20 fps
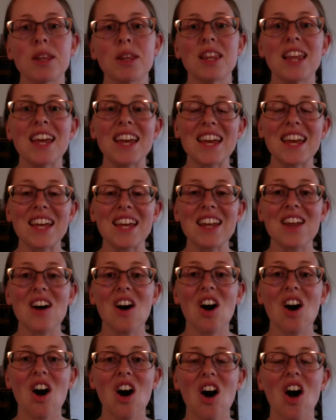plan
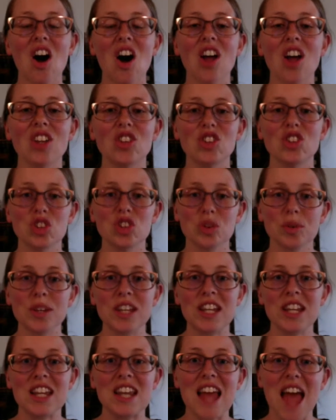on
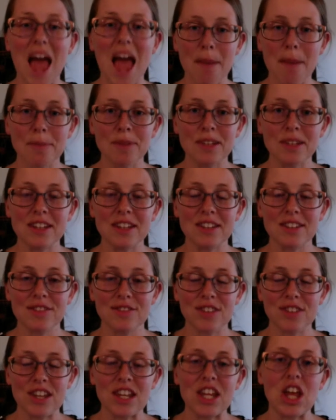doing an empties
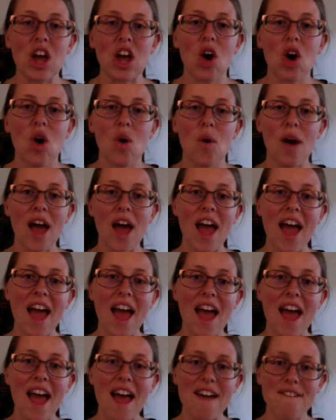video
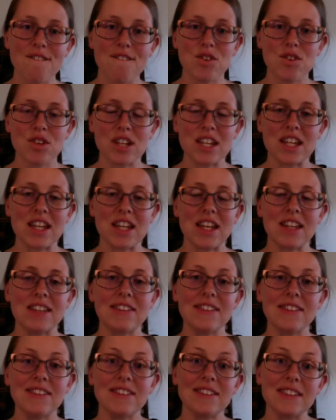every
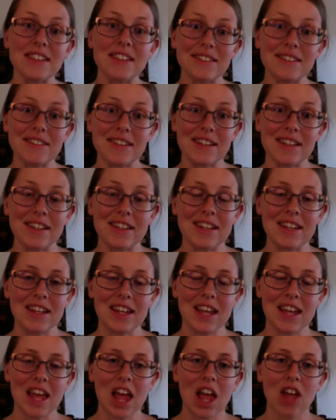season.
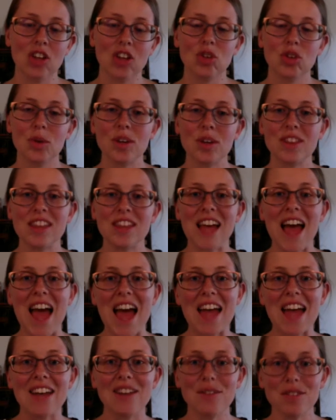So at the
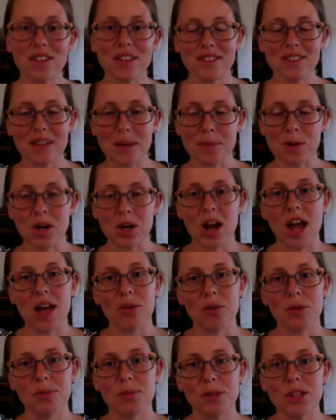end of the summer, I
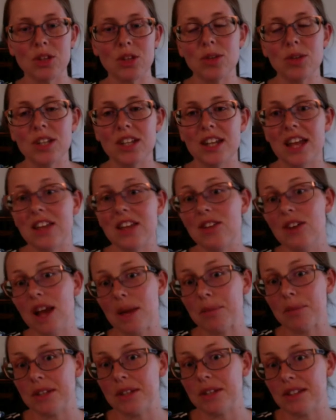will be doing another
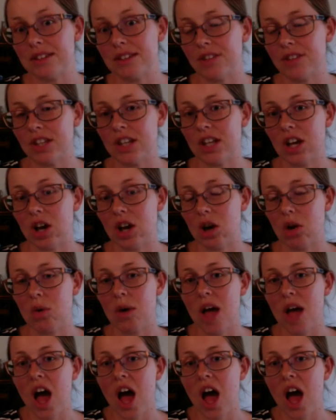empties video.